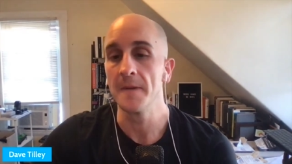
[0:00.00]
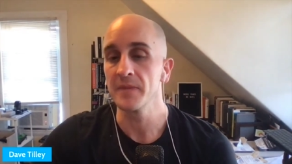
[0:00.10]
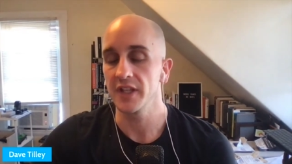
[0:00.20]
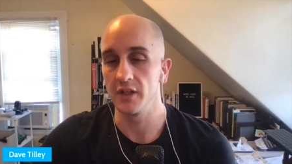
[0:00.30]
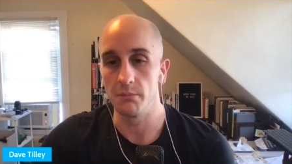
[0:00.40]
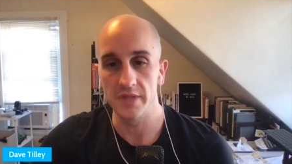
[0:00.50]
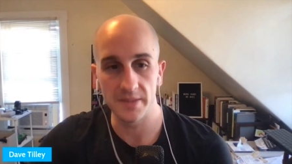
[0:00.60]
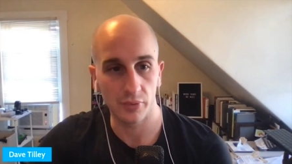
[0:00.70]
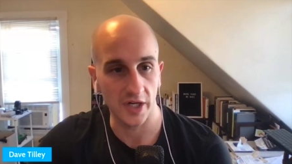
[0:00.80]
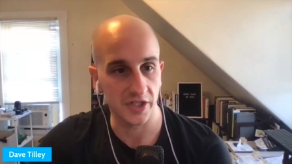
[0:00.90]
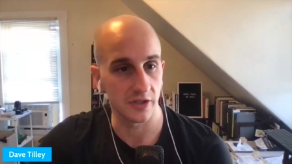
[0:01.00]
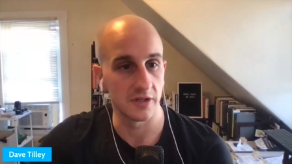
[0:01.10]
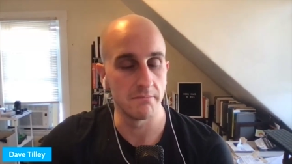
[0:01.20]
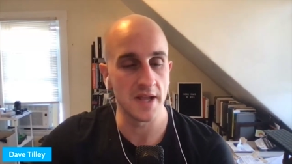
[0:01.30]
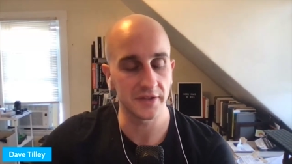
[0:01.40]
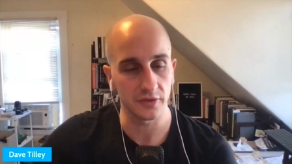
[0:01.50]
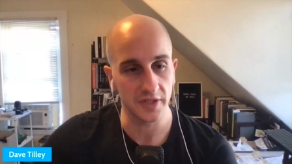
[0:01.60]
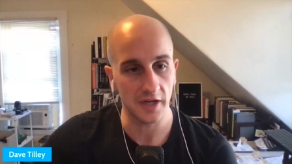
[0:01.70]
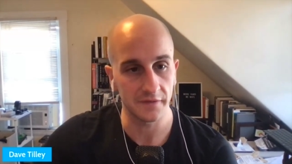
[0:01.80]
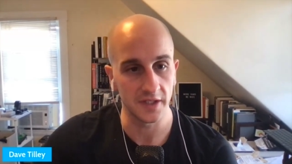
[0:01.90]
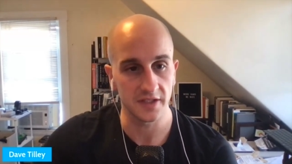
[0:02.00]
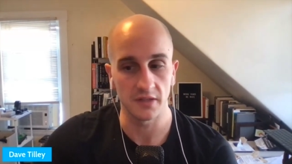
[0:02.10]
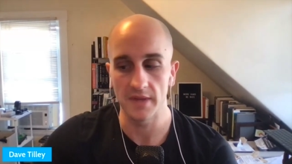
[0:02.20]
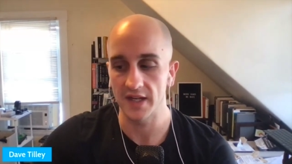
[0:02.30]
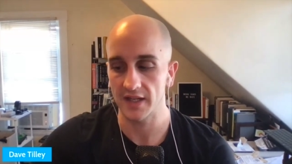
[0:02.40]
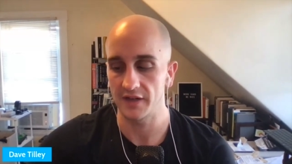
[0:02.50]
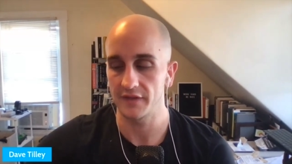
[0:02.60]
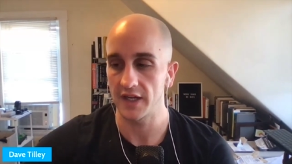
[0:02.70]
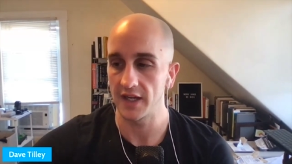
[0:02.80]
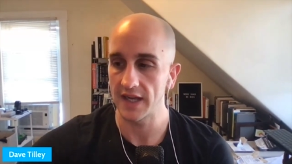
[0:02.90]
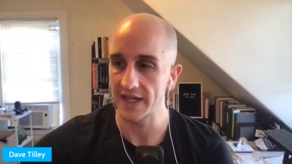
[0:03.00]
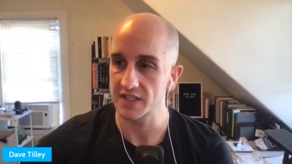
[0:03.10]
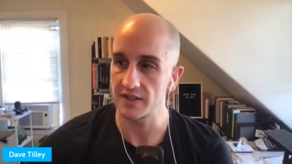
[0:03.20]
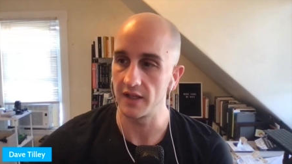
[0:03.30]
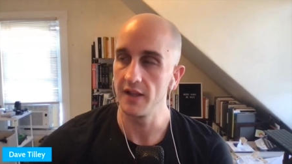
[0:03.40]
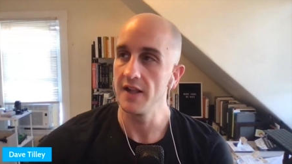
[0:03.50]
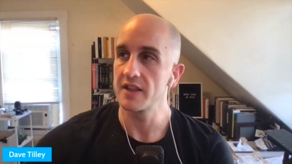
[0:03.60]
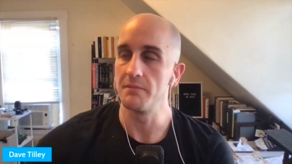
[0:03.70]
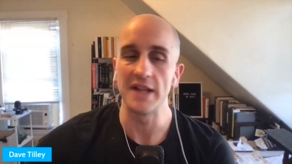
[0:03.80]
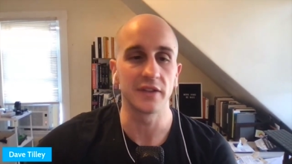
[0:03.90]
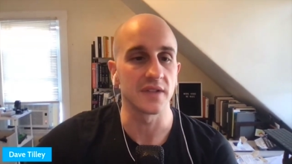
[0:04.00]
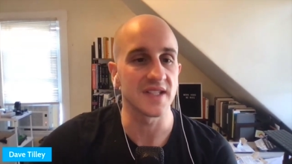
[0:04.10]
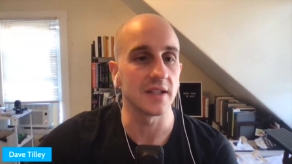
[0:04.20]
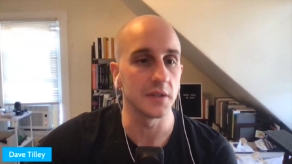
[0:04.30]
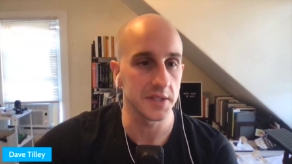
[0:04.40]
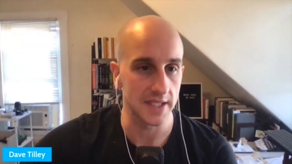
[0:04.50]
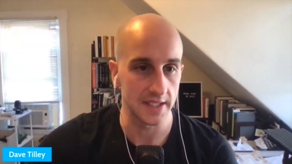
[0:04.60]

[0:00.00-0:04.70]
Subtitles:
meet pressure and mental toughness and kind of, the mental skills they